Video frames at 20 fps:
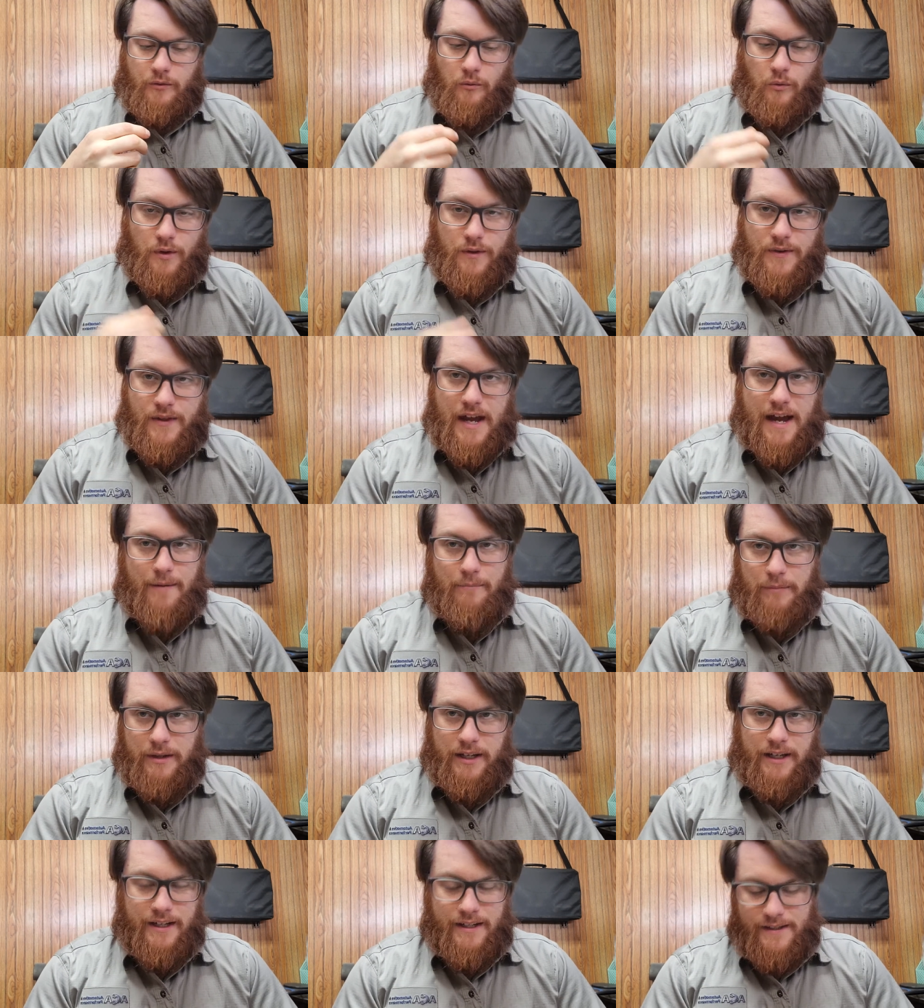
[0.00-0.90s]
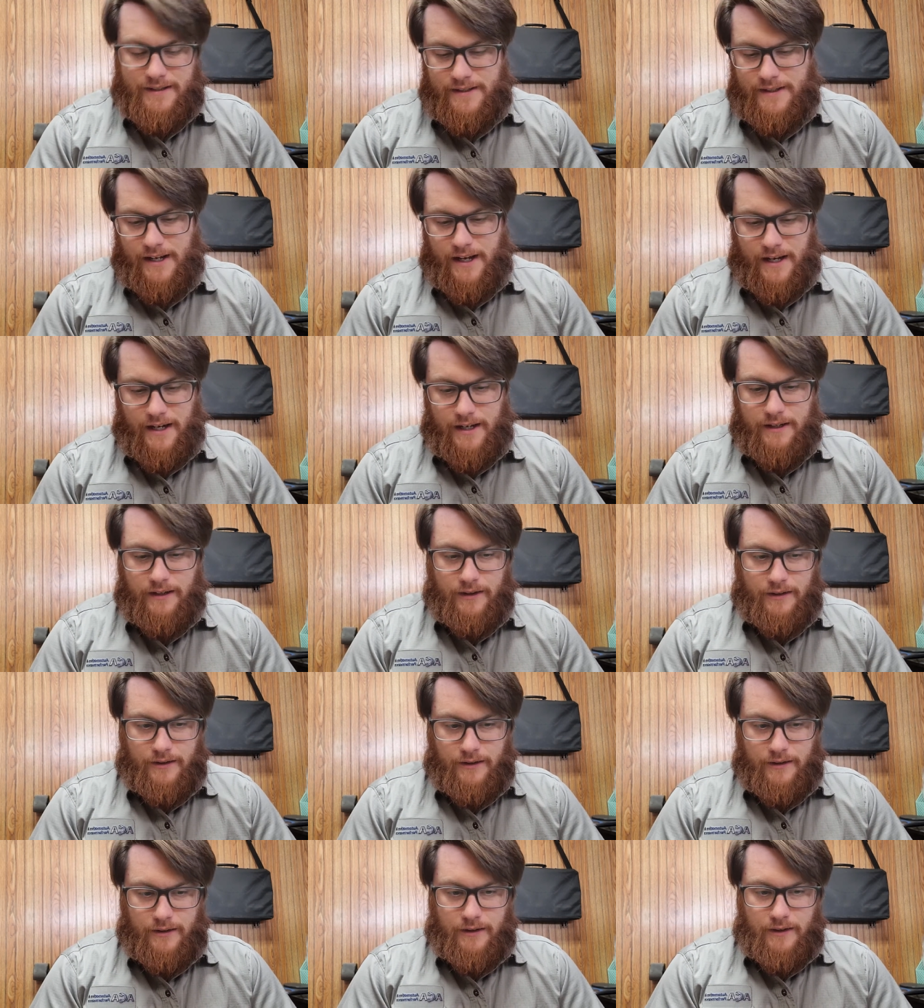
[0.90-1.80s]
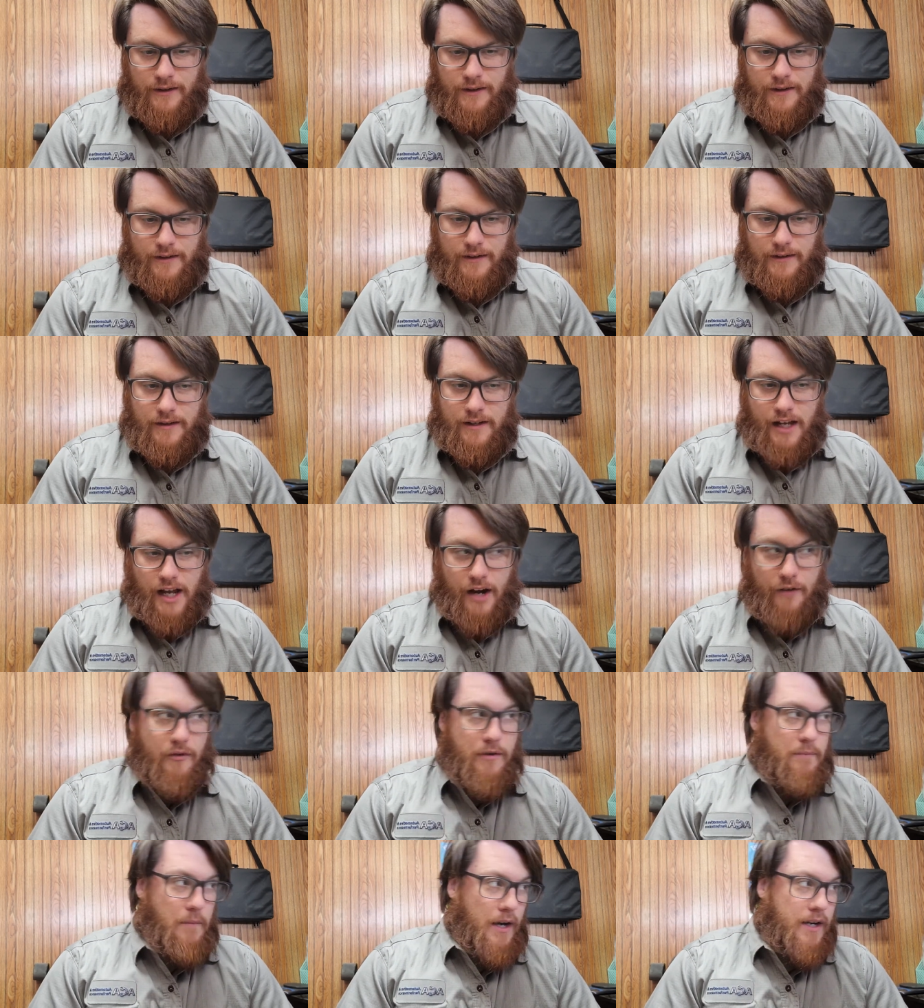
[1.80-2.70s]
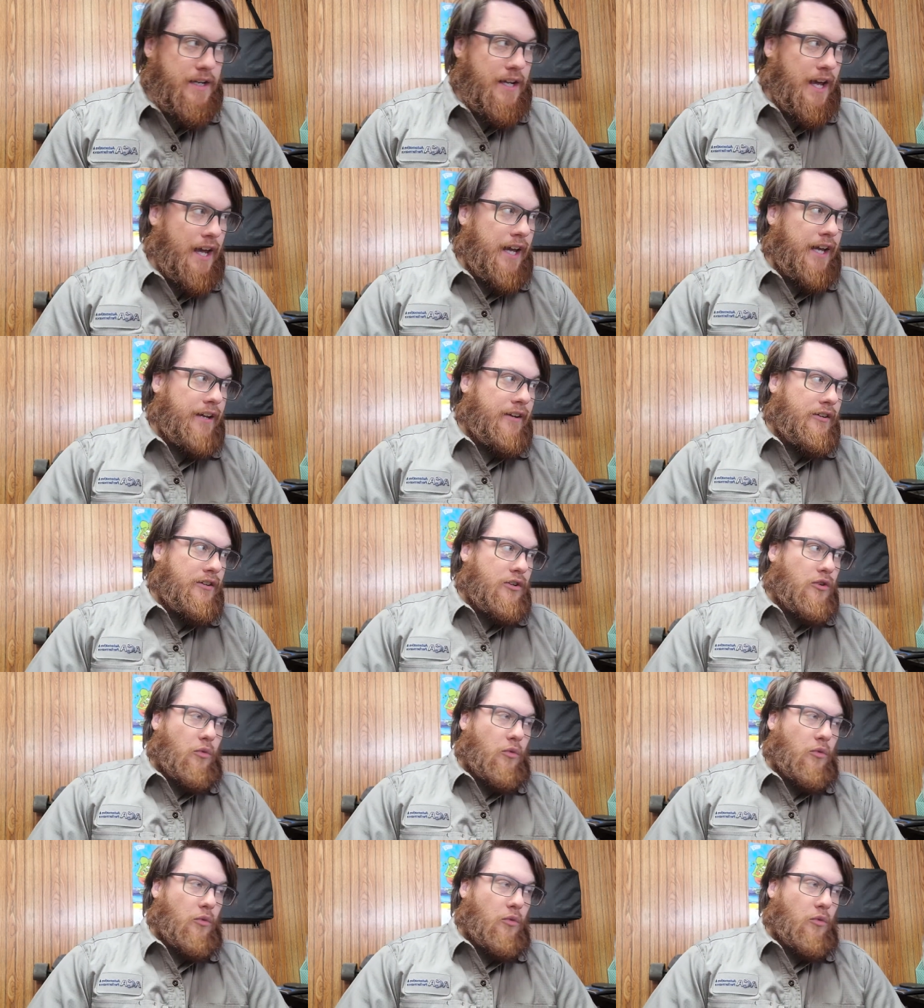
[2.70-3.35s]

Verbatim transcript: with that being said, every Monday